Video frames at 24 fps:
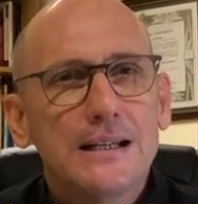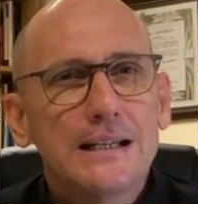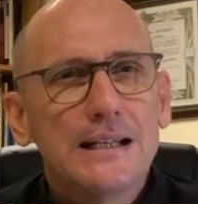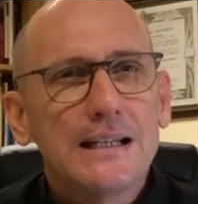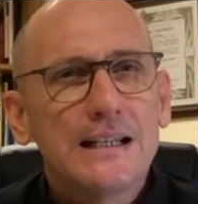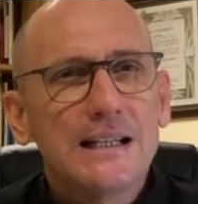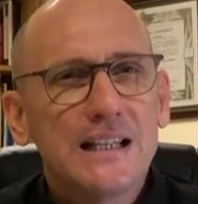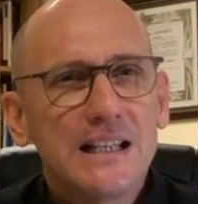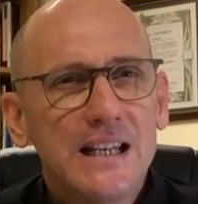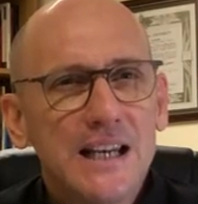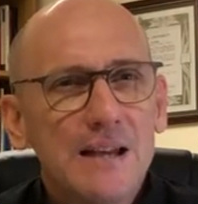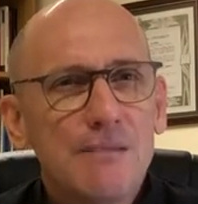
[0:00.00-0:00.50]

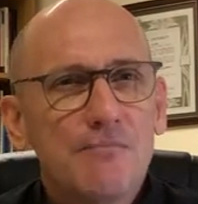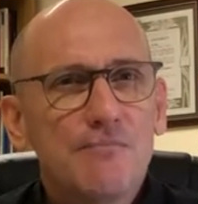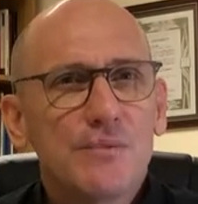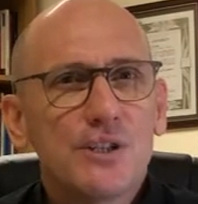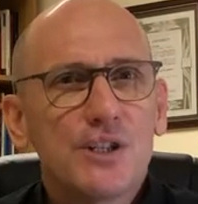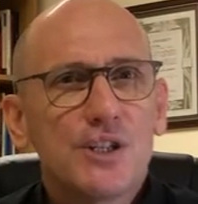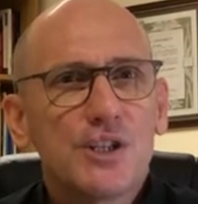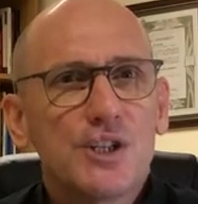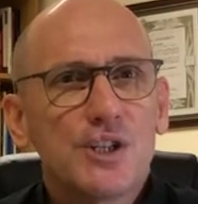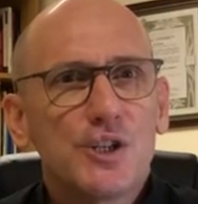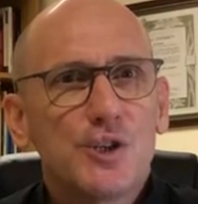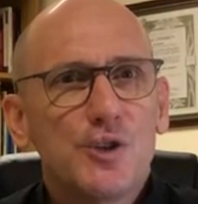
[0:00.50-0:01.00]
seems
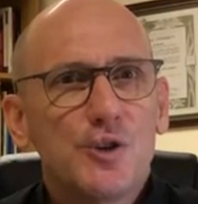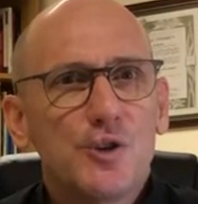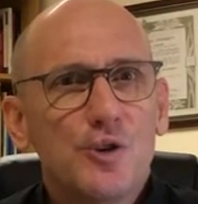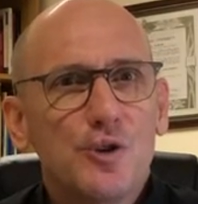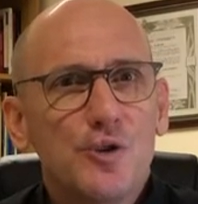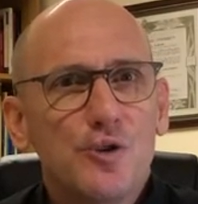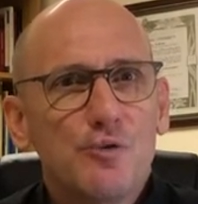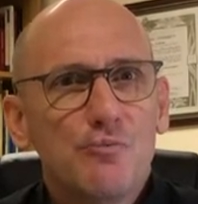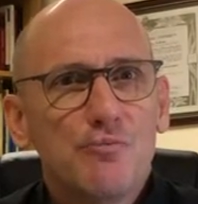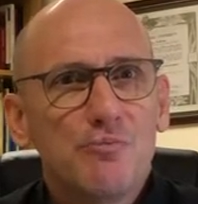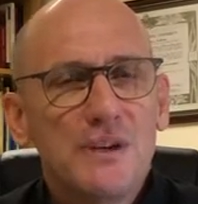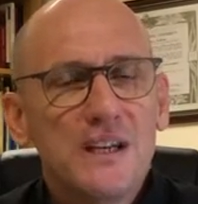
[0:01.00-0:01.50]

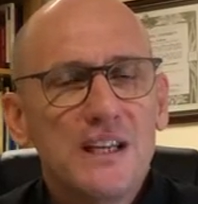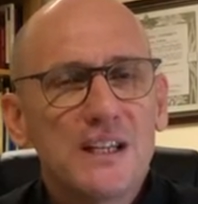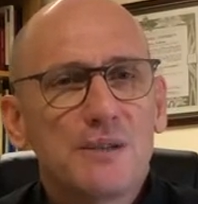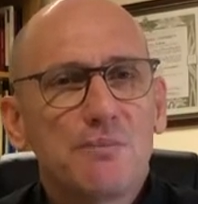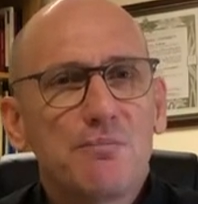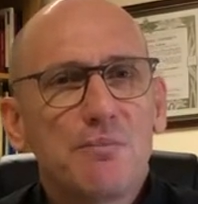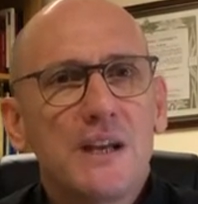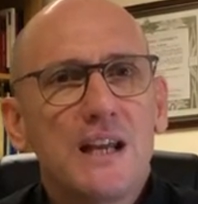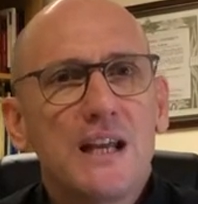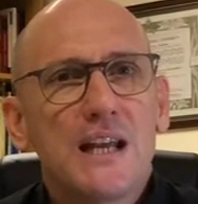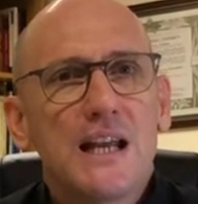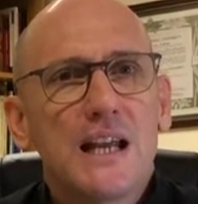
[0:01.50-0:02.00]
to be
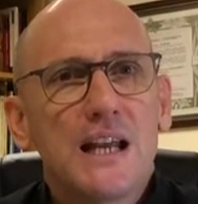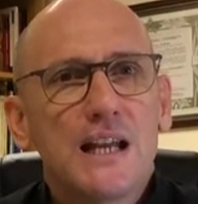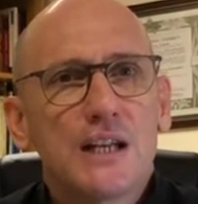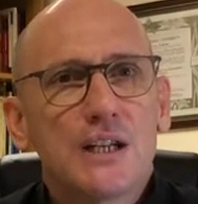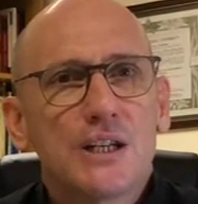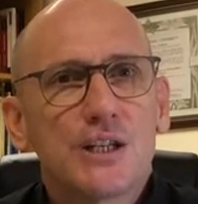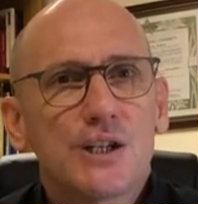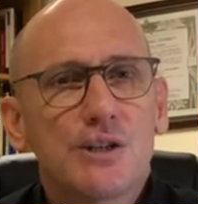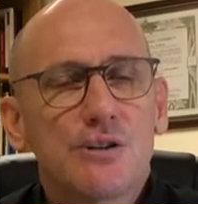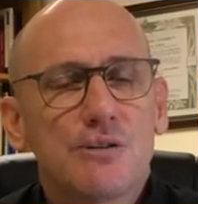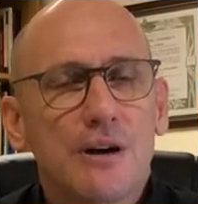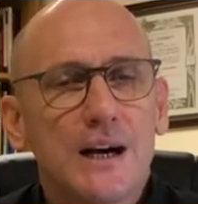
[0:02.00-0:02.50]
speaking
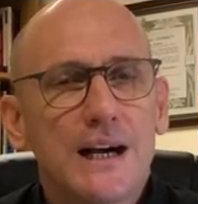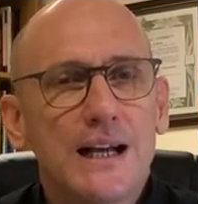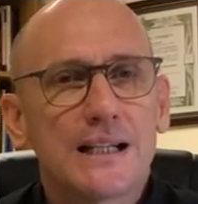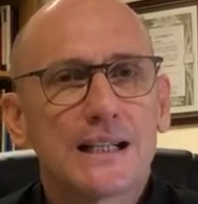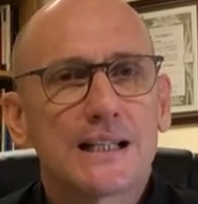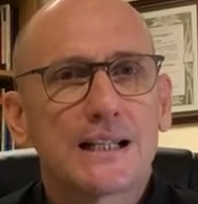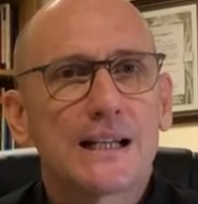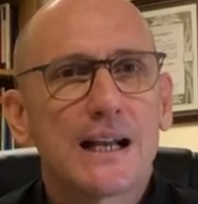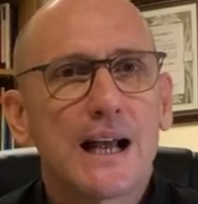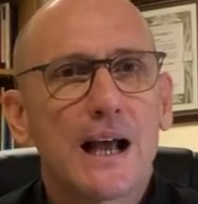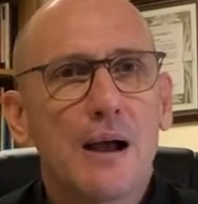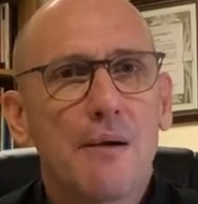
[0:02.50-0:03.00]
to
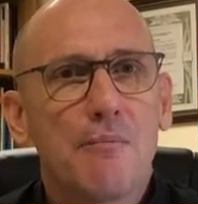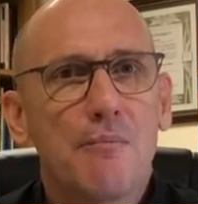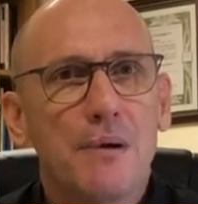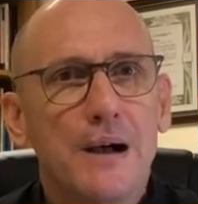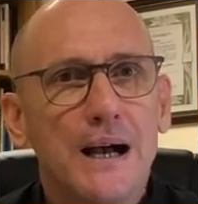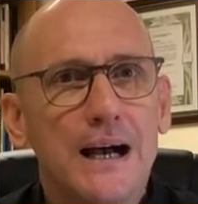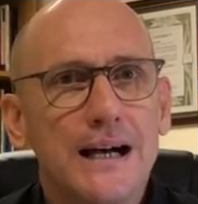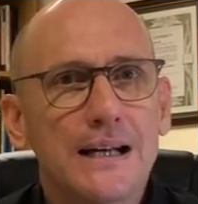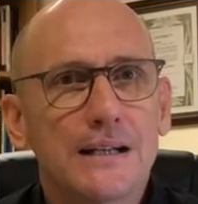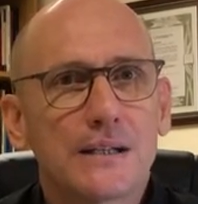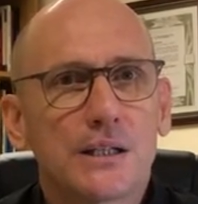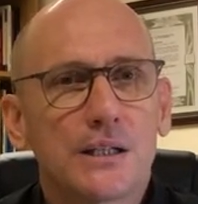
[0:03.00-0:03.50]
us
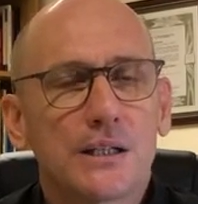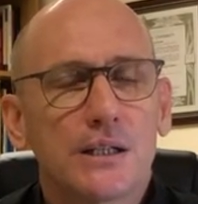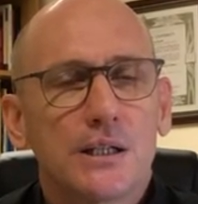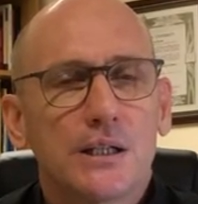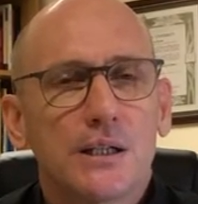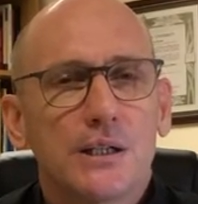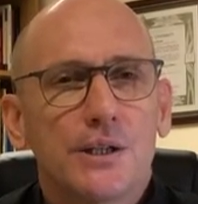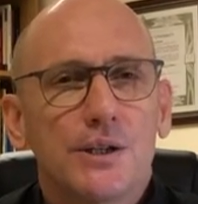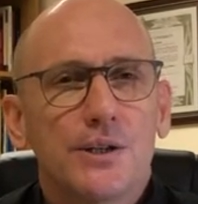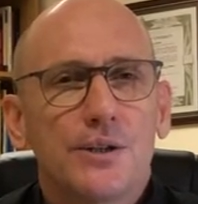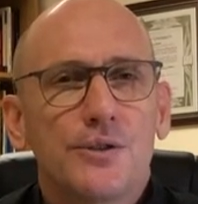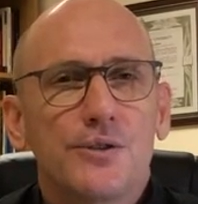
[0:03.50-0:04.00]
about
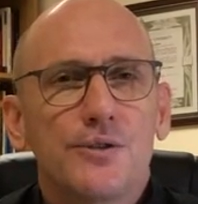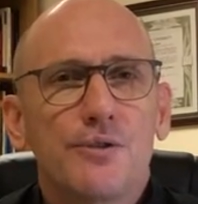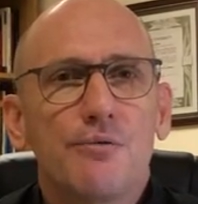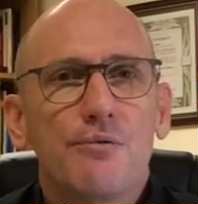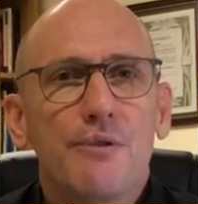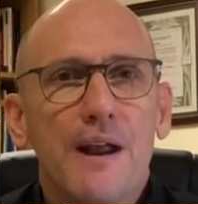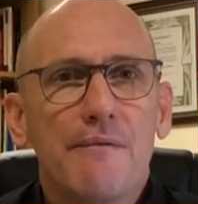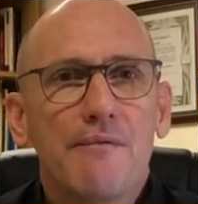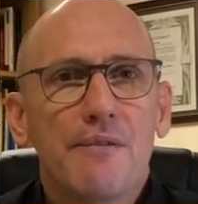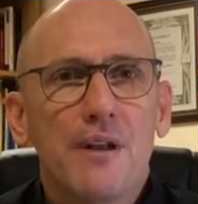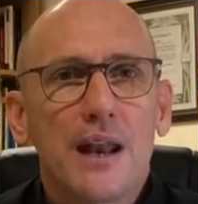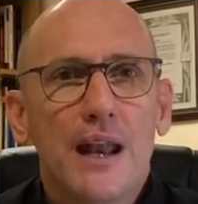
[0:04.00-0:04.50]
the
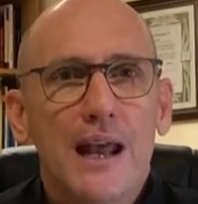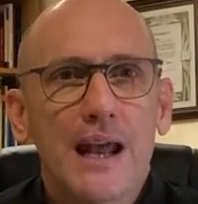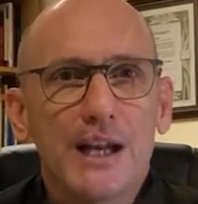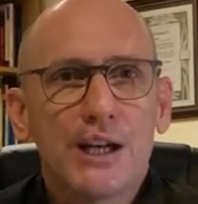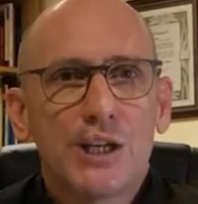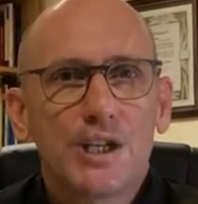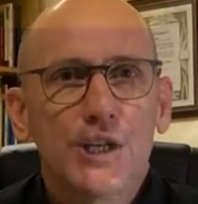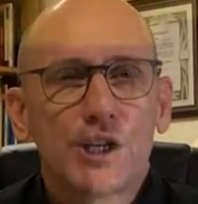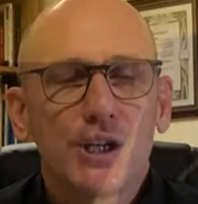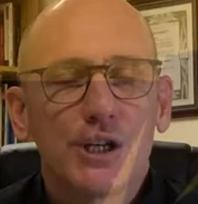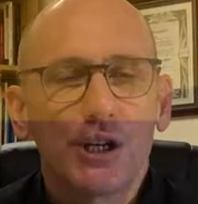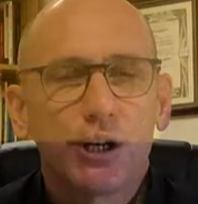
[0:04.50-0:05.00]

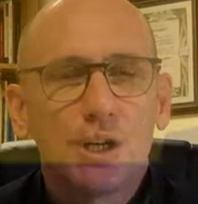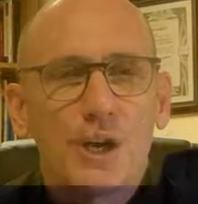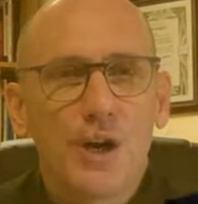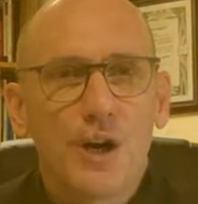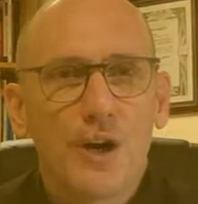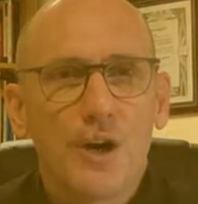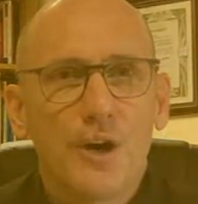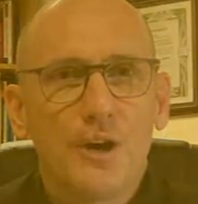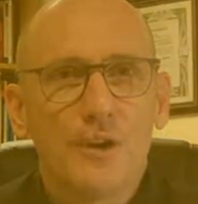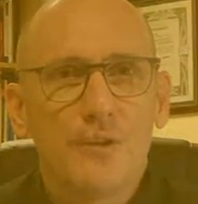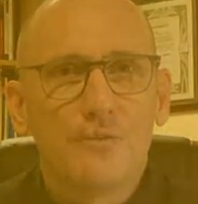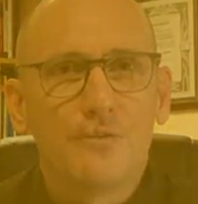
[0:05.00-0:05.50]
revelation
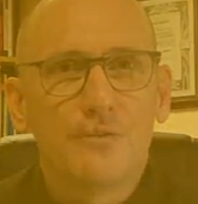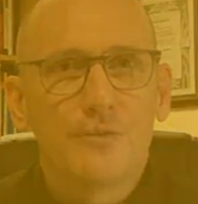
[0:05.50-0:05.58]
of